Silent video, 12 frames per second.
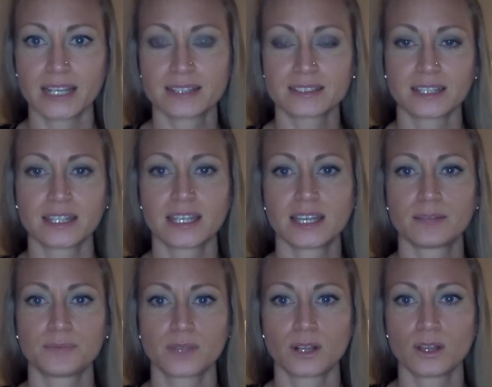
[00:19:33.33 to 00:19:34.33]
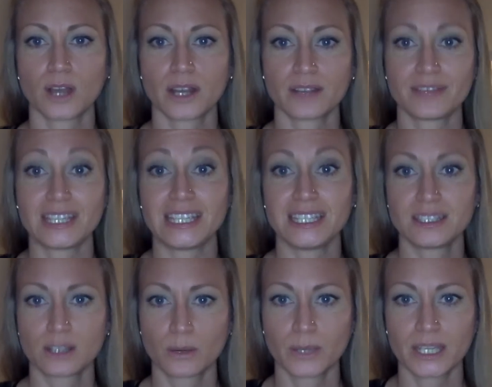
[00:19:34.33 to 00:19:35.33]
It's going to get a lot of heat
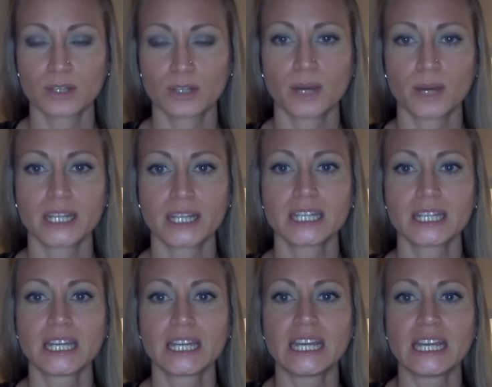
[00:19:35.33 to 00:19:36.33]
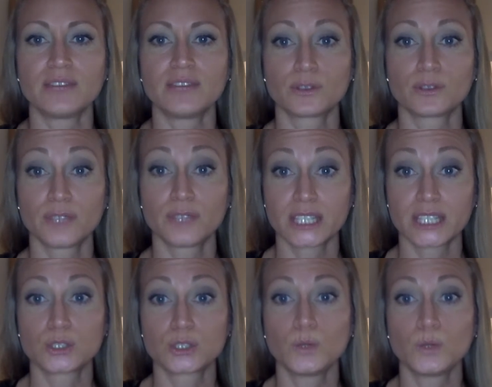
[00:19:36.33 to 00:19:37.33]
going in your body. If you're
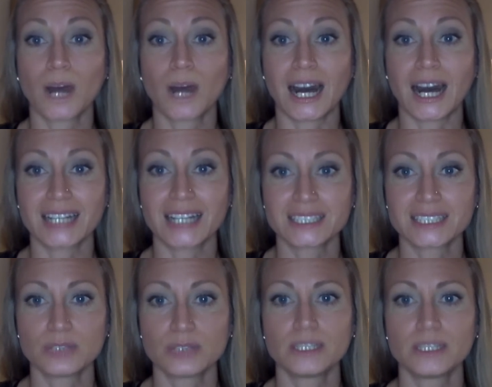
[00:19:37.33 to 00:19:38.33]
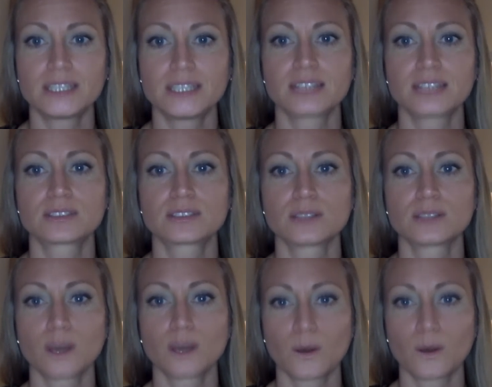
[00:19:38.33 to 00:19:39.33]
feeling too hot, you need to take
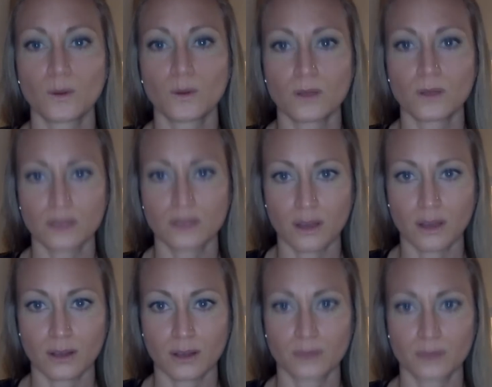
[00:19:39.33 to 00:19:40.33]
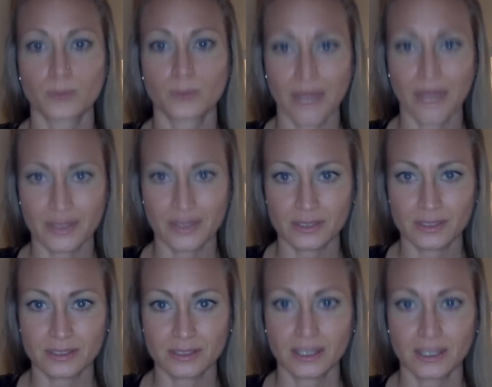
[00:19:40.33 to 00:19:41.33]
slow, long
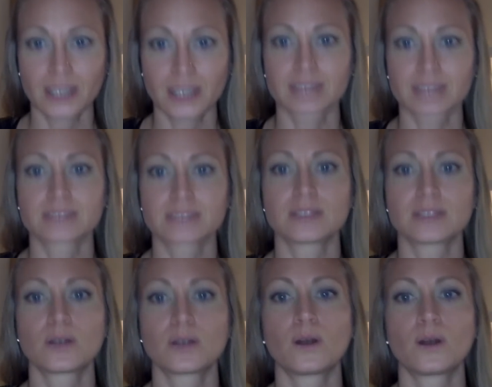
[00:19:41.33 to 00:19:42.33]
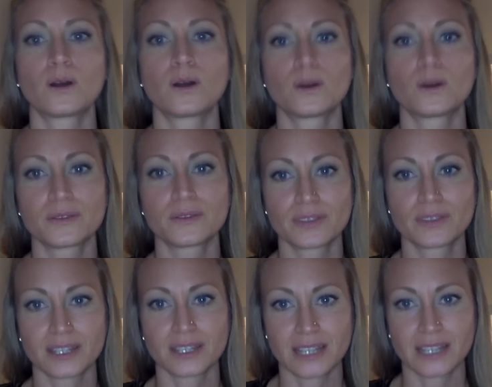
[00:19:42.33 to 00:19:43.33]
breaths because that's going to calm
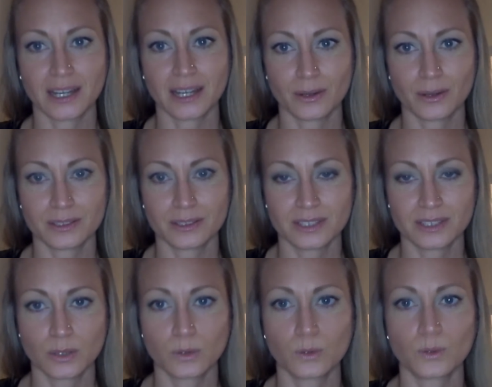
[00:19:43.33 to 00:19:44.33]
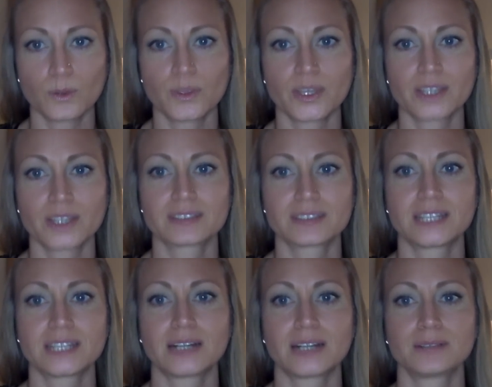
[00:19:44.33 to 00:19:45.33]
everything down. It's going to cool things
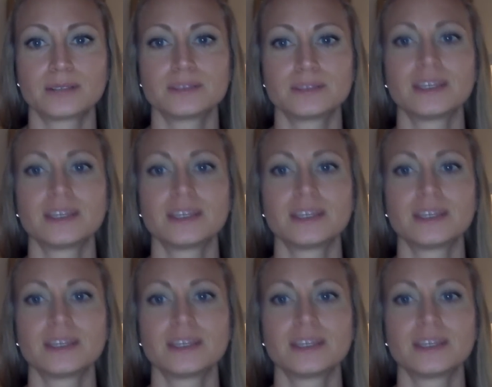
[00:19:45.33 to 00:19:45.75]
down.